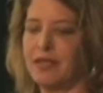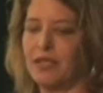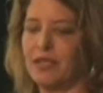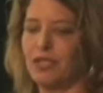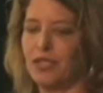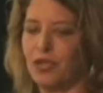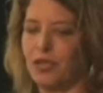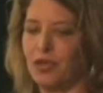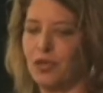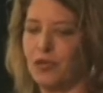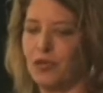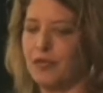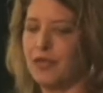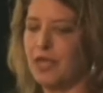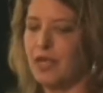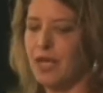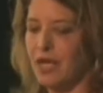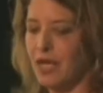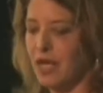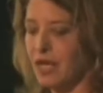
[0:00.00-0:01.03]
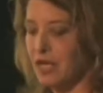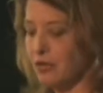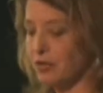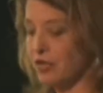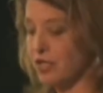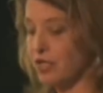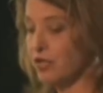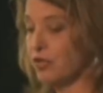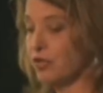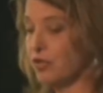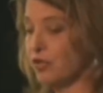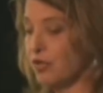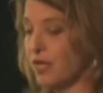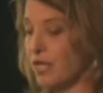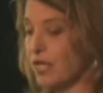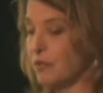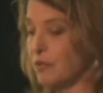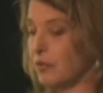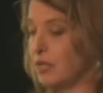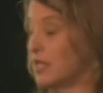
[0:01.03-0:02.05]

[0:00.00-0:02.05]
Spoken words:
So, and it was incredibly